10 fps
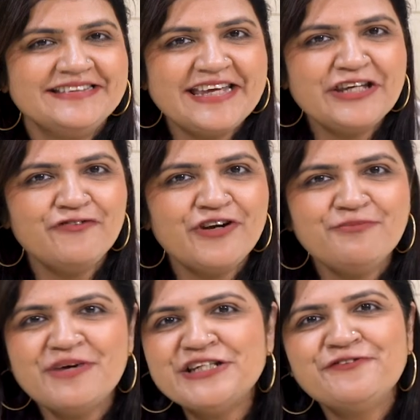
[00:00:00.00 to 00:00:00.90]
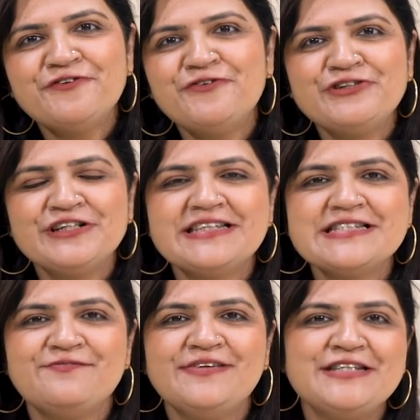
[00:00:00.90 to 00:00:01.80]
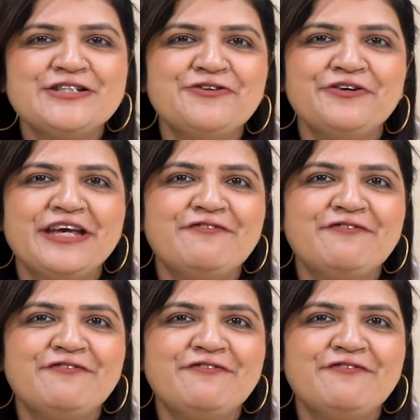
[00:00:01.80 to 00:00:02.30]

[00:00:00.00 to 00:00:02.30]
Thank you very much for watching this video.